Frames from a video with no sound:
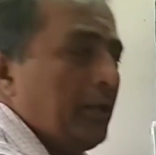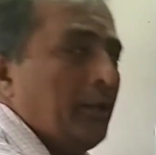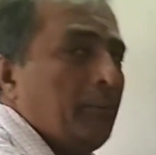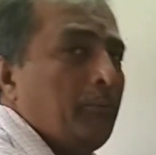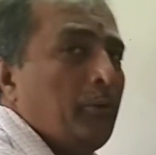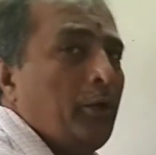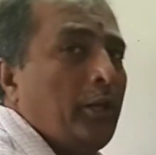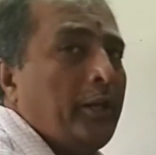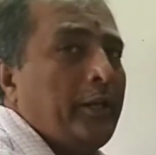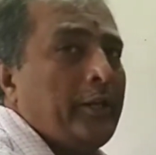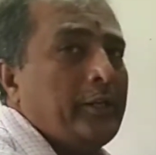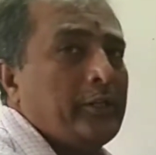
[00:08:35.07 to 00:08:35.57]

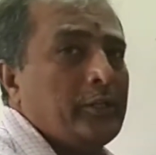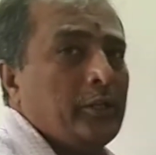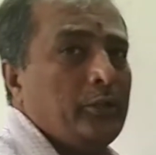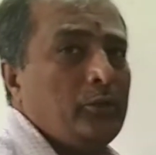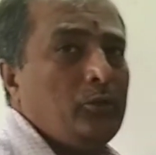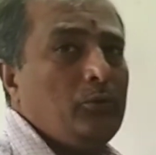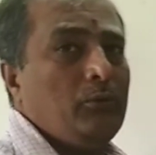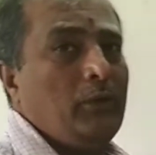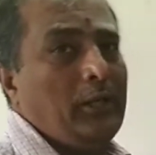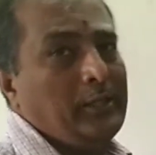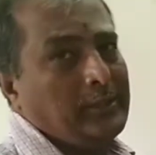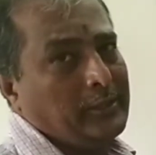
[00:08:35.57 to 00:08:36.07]
right?
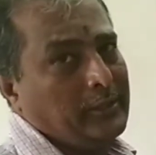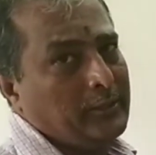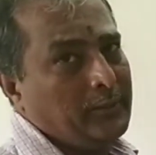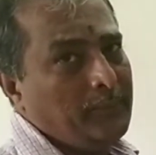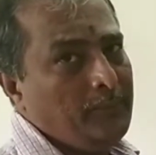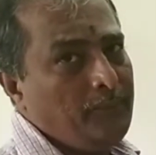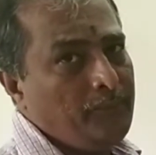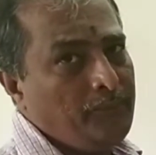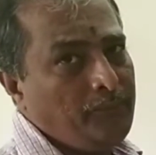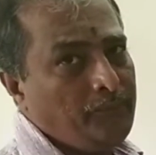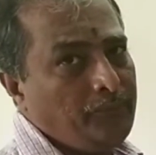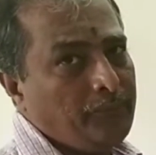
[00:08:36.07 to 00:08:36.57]
So in
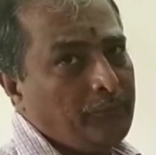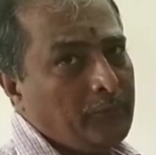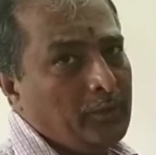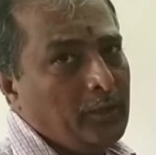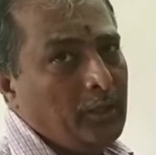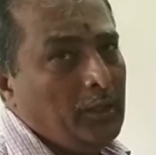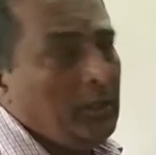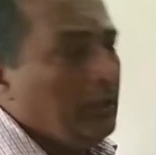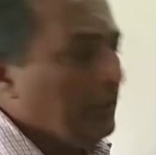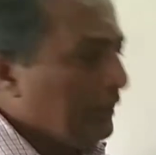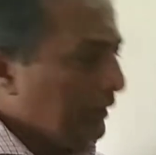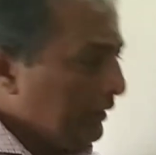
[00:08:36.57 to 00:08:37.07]
this, there
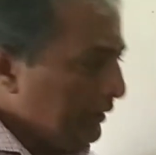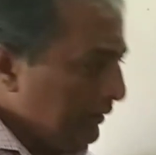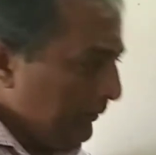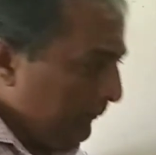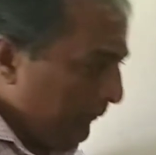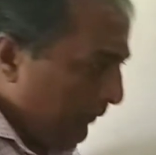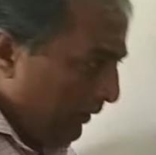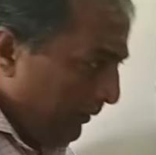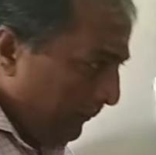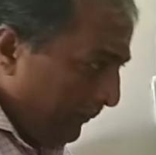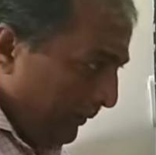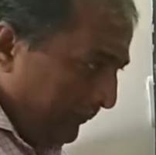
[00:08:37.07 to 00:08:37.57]
are two
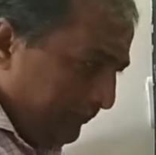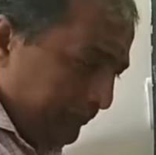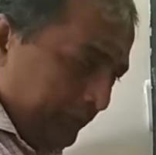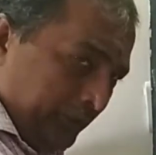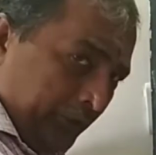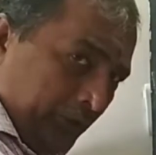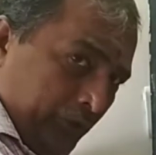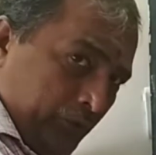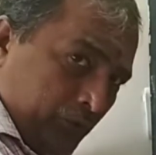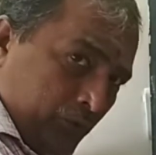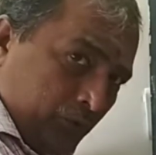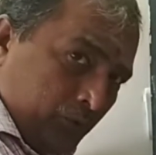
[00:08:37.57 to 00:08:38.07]
flows takes
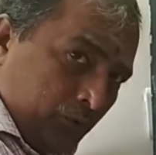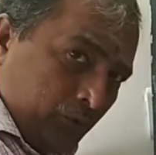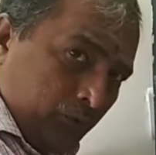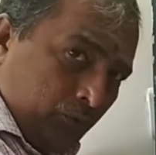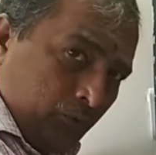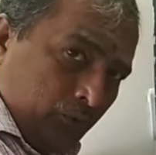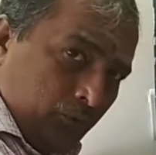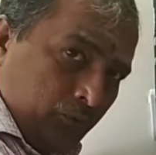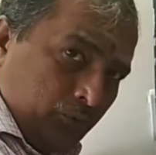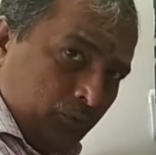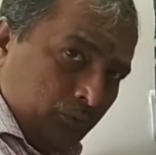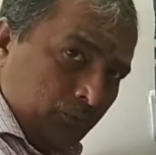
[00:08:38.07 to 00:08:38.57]
place. I
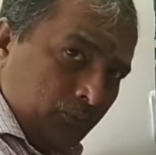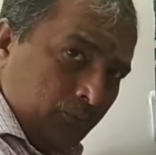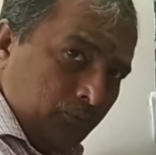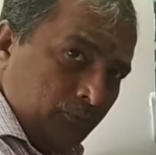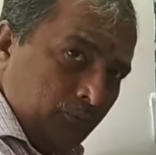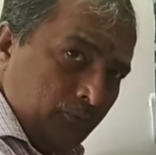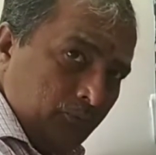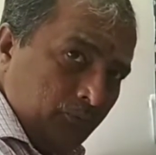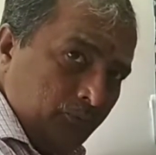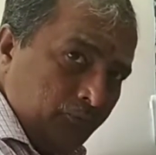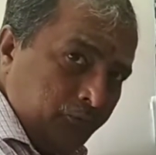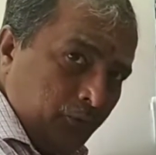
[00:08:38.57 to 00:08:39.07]
would like to
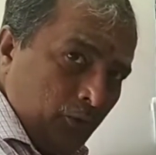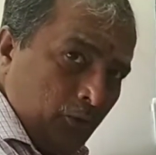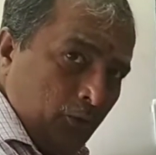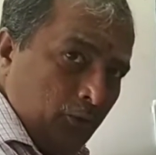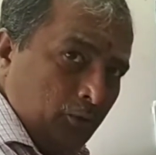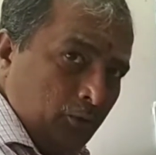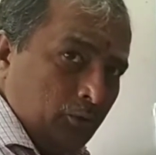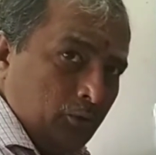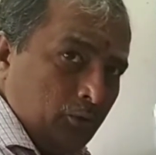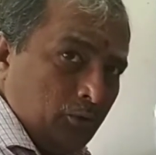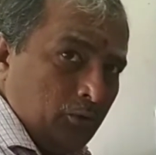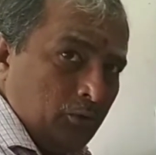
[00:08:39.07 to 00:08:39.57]
talk about
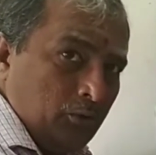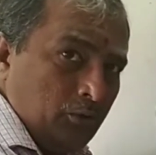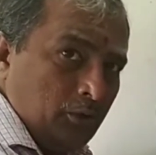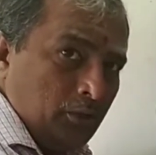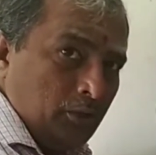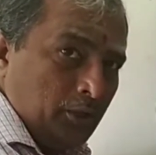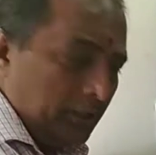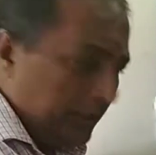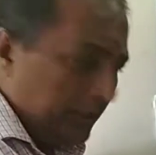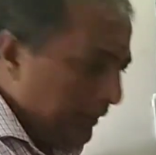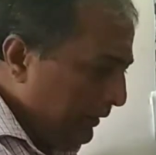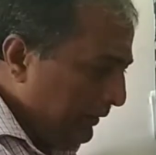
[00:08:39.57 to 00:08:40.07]
that
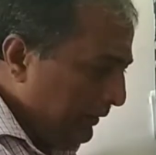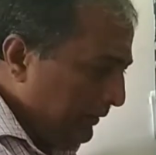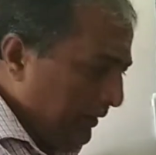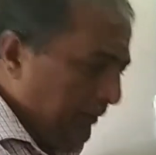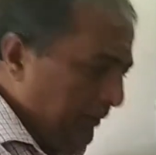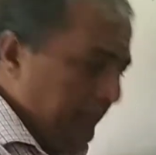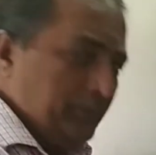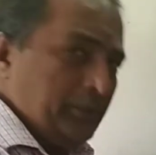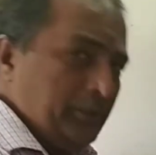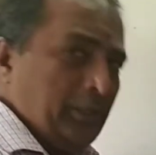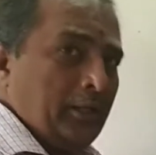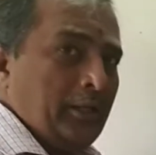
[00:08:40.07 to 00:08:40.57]
also,
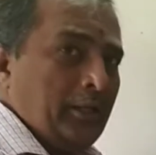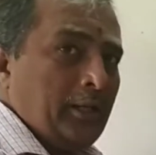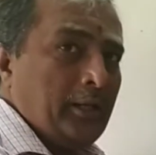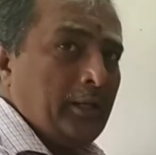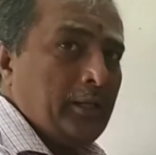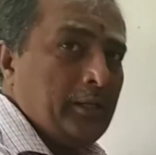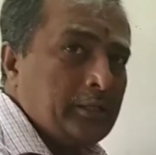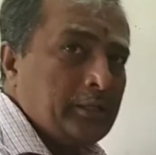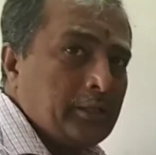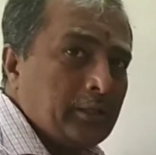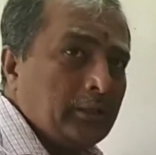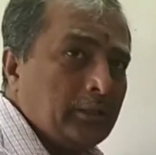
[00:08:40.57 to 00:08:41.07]
though it
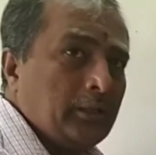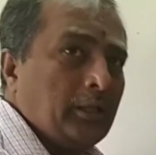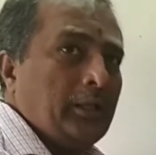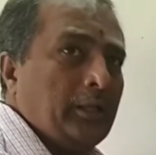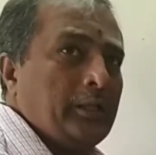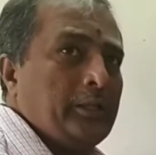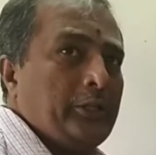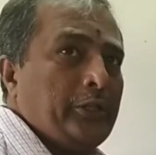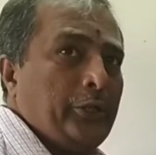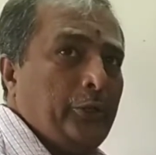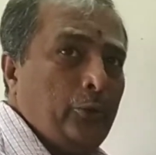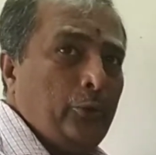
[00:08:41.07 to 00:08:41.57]
is a
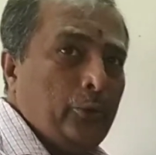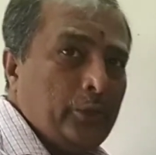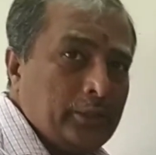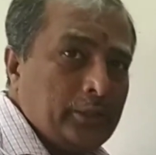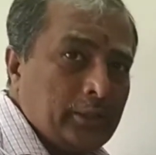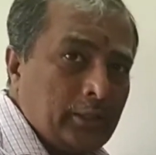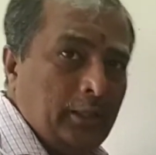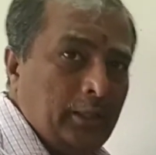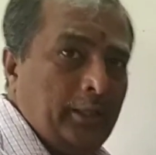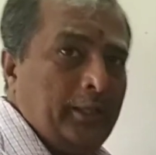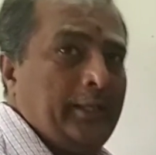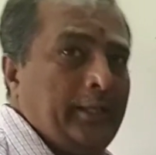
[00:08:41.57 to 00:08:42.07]
little
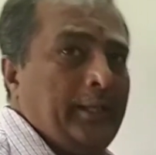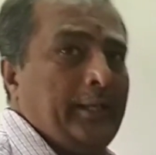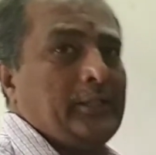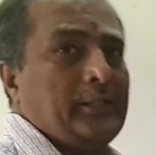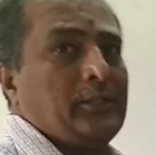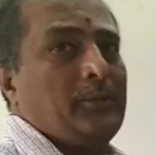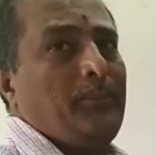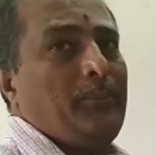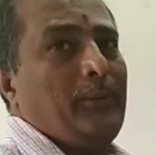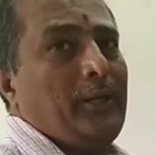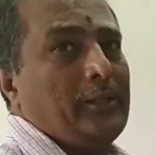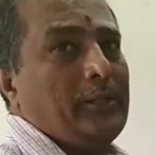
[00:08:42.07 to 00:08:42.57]

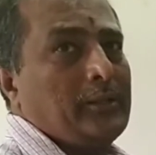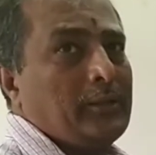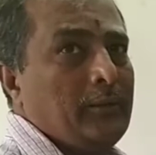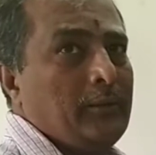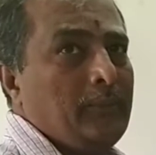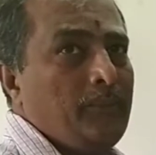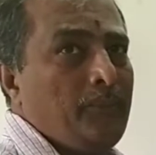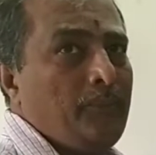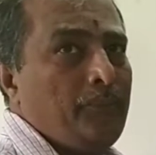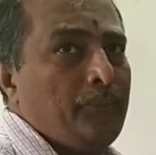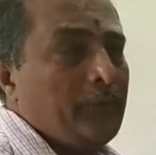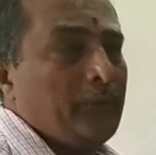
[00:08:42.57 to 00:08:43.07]
higher level
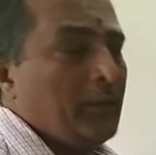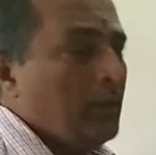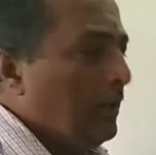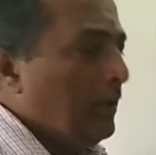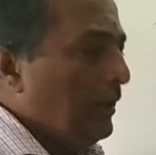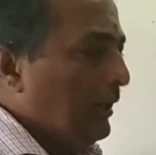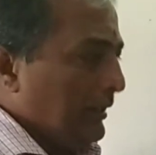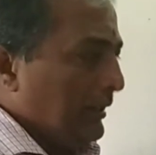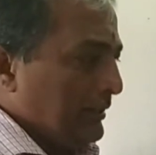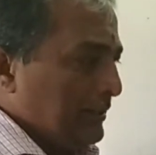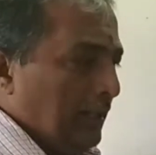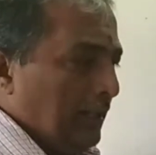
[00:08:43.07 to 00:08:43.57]
concept,
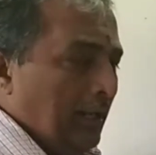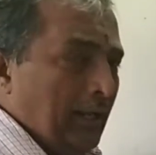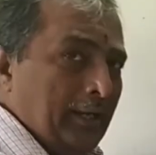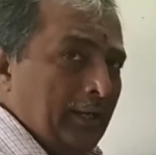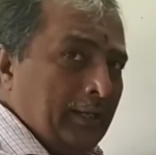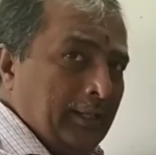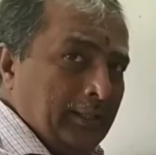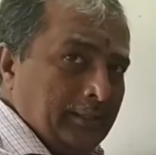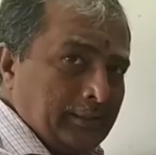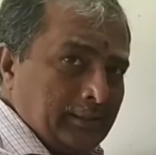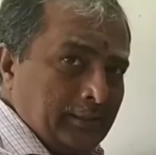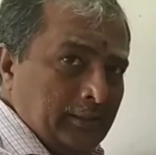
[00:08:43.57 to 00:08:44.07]
you must know
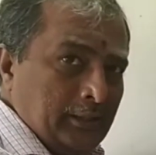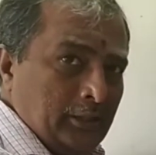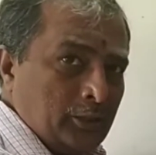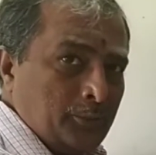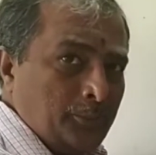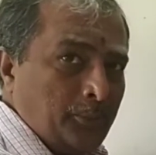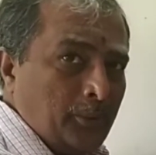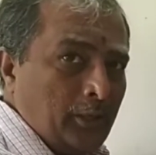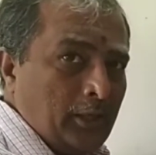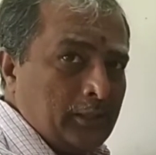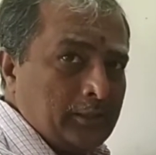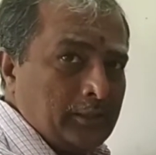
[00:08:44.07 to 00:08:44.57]
very
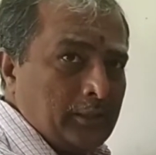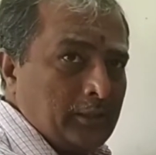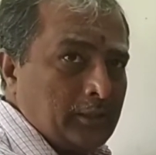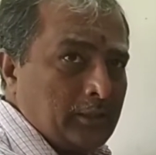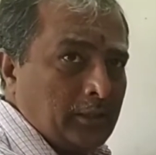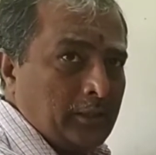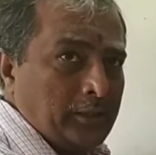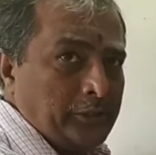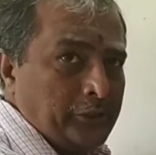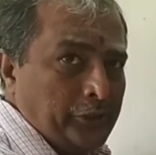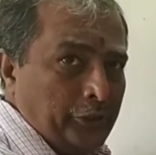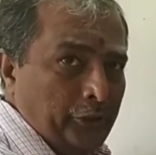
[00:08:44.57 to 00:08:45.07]
clearly.
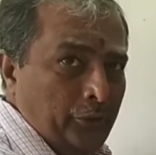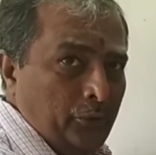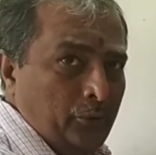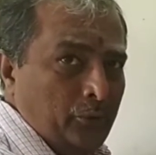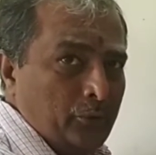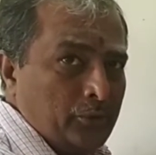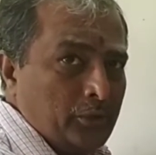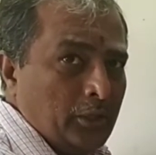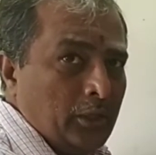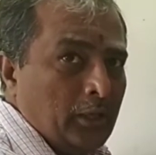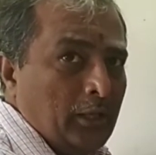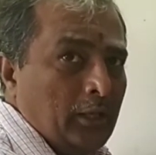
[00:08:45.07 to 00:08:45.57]

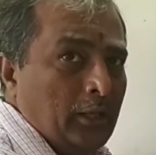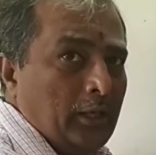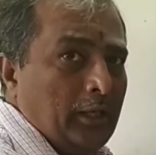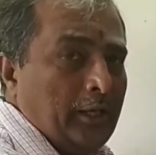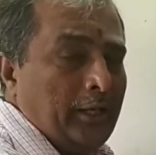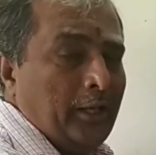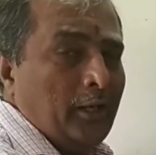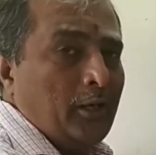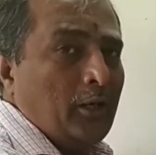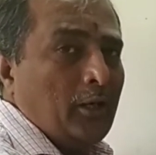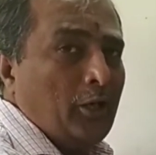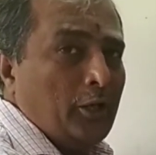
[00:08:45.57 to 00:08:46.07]
How?
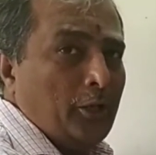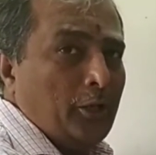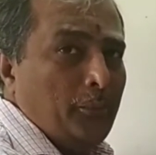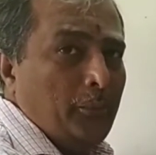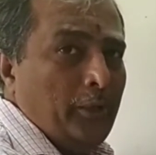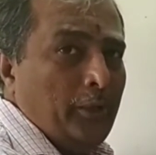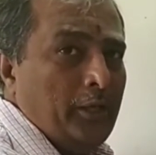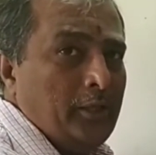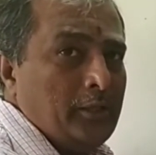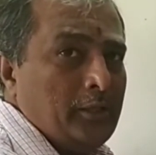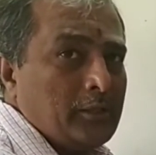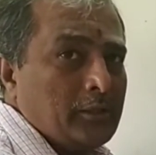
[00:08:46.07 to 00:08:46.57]
First
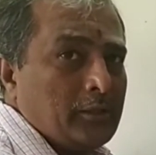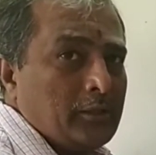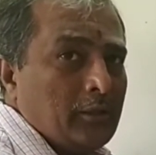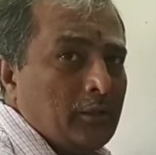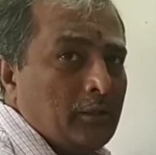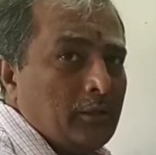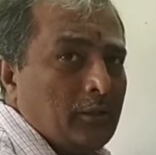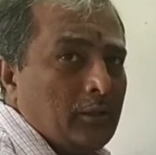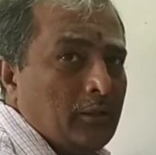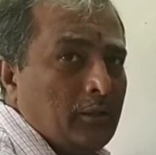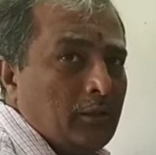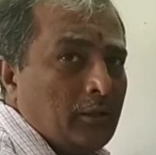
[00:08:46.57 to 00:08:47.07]
one
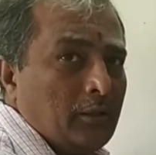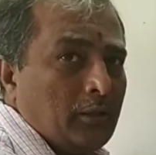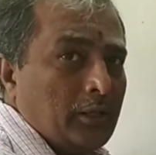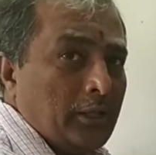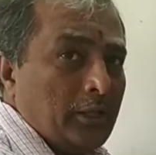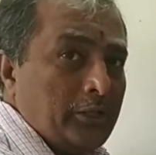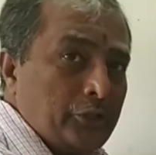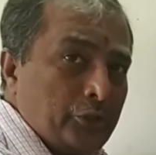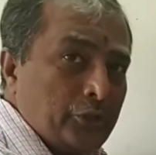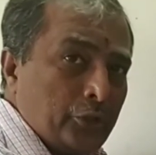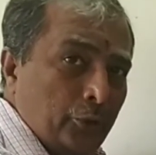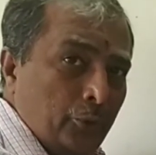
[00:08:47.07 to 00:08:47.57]
is known
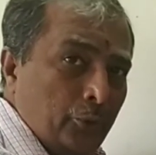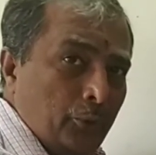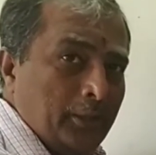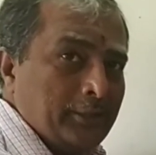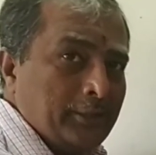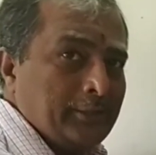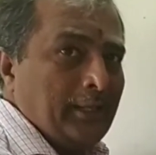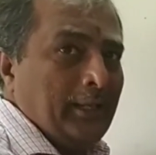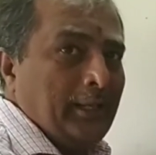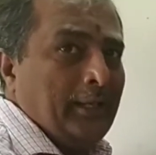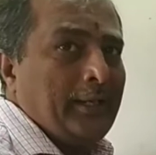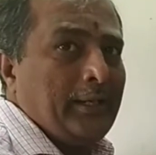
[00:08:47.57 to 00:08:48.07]
as
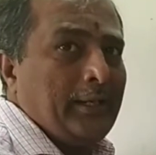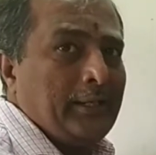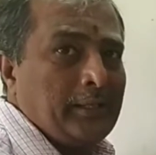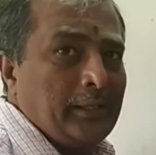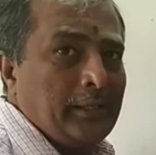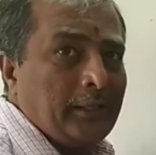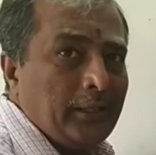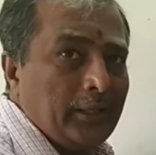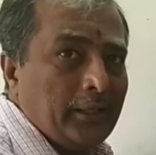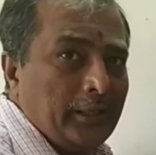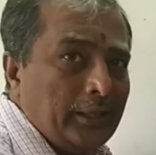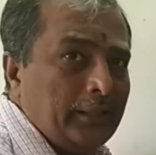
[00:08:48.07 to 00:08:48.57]

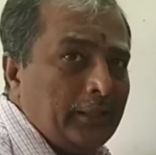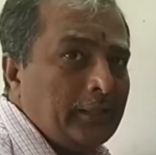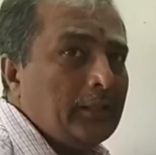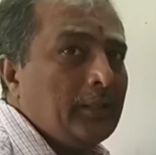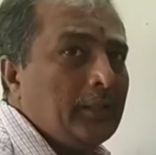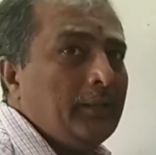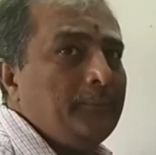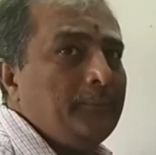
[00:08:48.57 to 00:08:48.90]
injection.